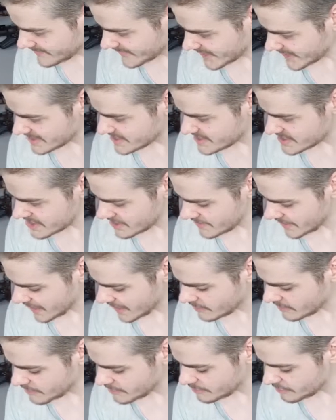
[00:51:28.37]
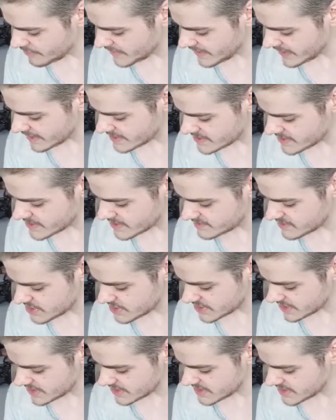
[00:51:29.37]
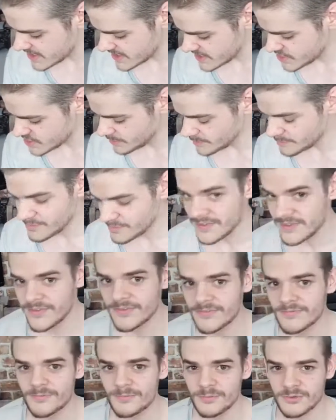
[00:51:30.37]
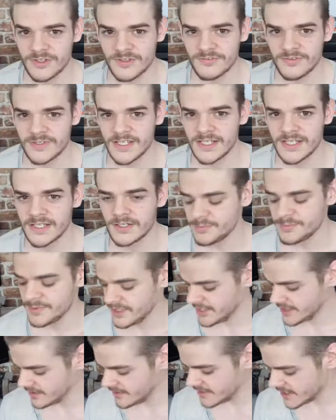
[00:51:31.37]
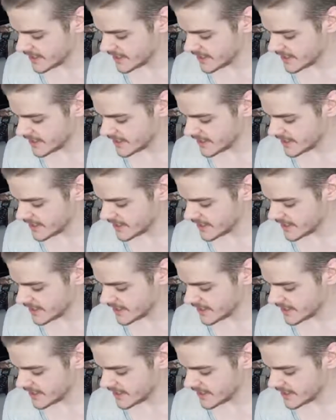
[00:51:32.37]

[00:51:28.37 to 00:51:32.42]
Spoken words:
So health and fitness, I'm just going to touch on briefly a little bit.